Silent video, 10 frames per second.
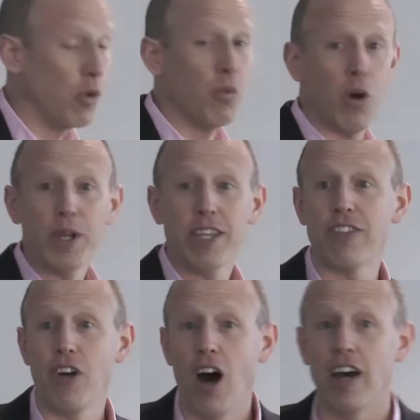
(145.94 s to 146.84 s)
what we
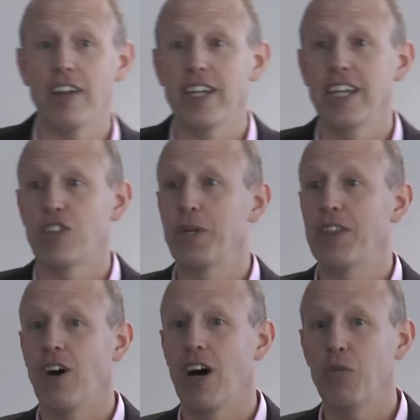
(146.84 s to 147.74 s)
thought is
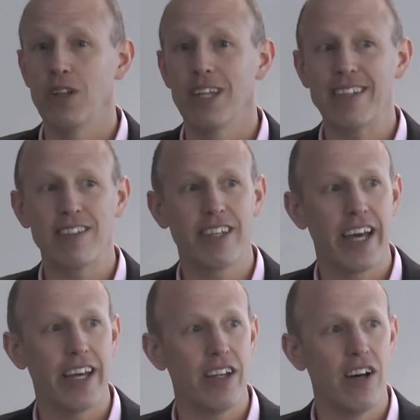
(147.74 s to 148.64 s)
well, let's
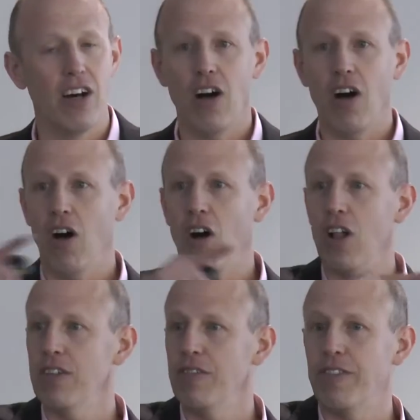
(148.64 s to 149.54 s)
get
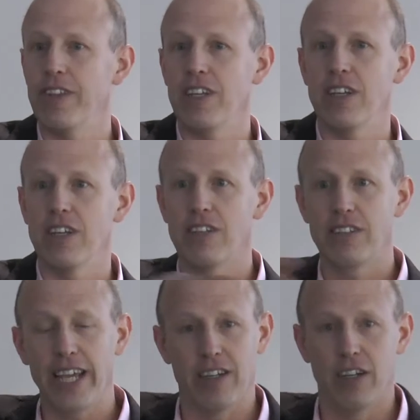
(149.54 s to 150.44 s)
all of the
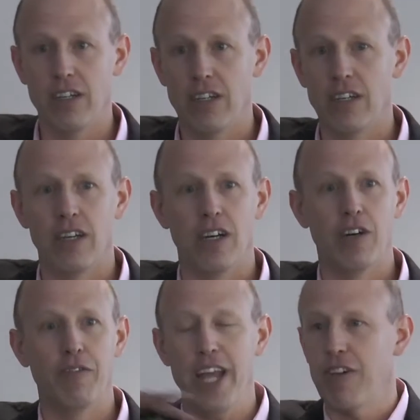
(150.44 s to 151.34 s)
data
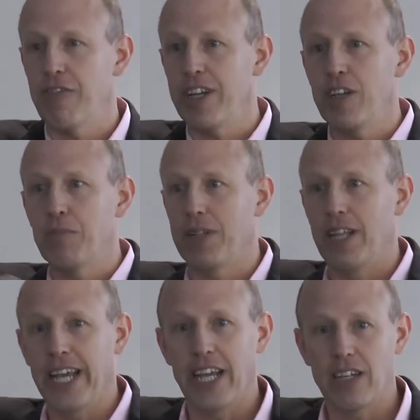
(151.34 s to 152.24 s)
of every
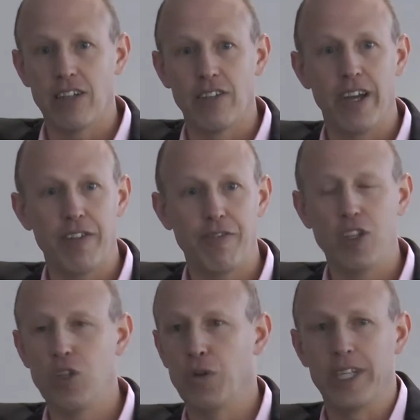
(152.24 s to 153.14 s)
plane that
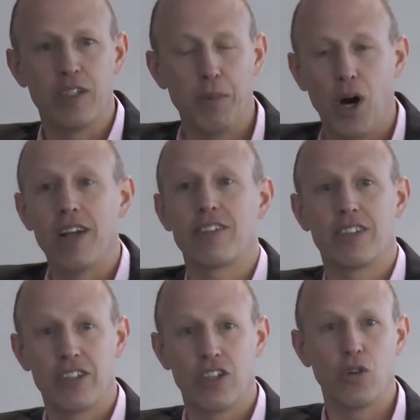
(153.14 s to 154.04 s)
flew into Boston
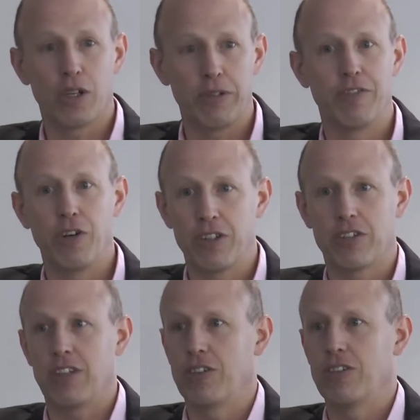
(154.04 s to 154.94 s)
and New York. We focused
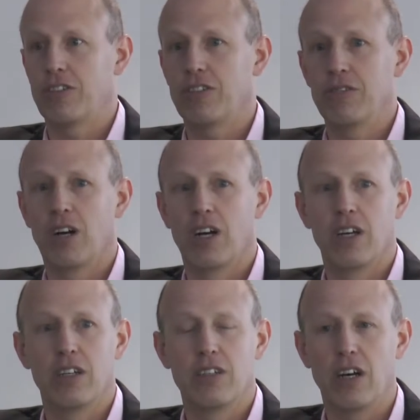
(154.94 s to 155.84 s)
on those two
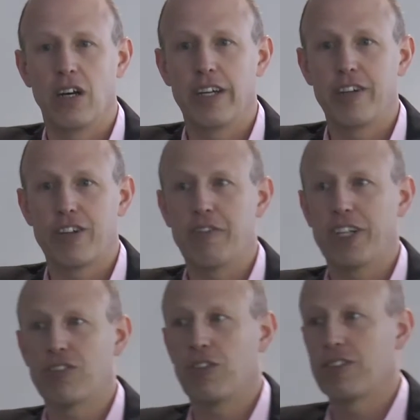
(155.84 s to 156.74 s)
air traffic
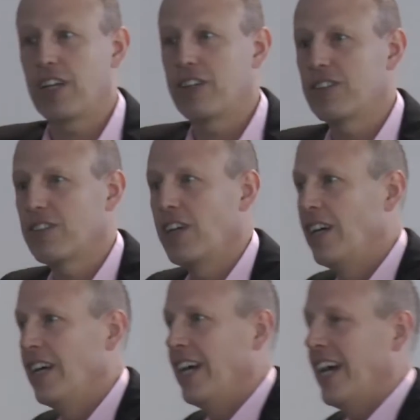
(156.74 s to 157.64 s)
control centers.
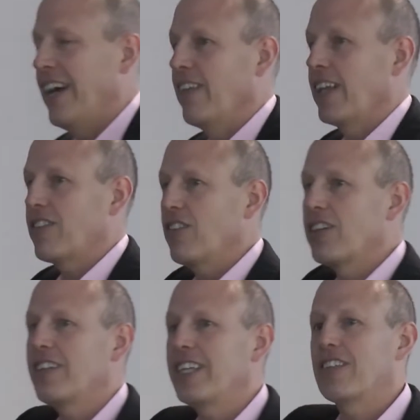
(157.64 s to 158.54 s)
And let's look
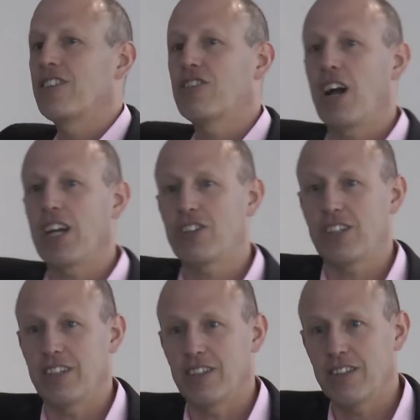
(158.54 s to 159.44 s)
at the
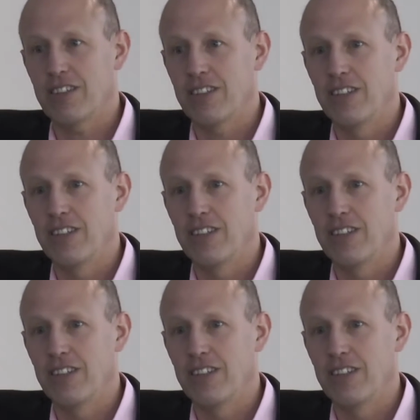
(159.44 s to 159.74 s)
instructions